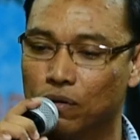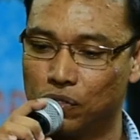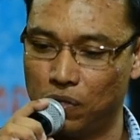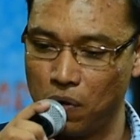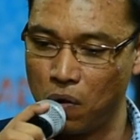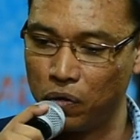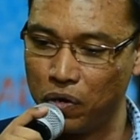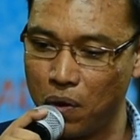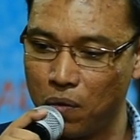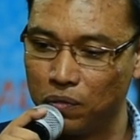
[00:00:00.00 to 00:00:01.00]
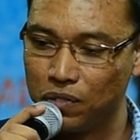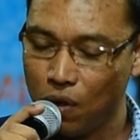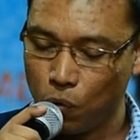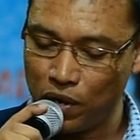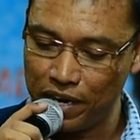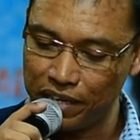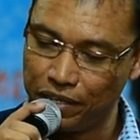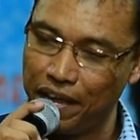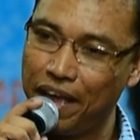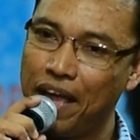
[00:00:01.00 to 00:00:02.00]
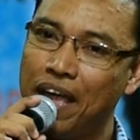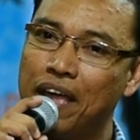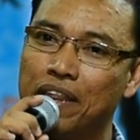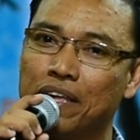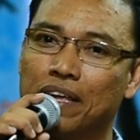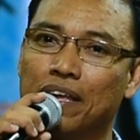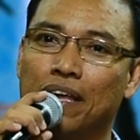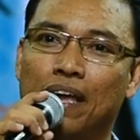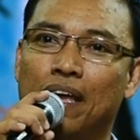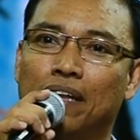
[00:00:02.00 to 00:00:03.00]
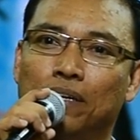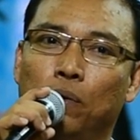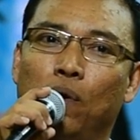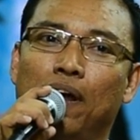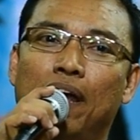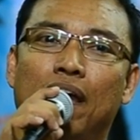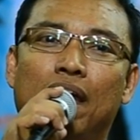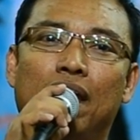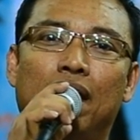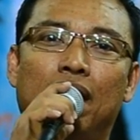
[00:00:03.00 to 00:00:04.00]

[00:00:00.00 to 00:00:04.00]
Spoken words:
Cause Lord knows we're not getting anywhere.